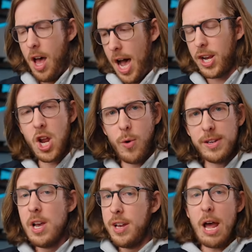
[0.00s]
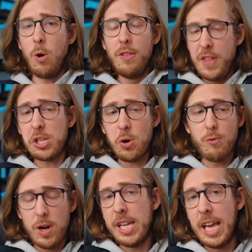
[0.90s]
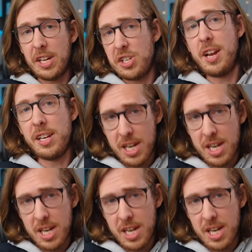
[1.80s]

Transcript: I know it. Now, these are really exciting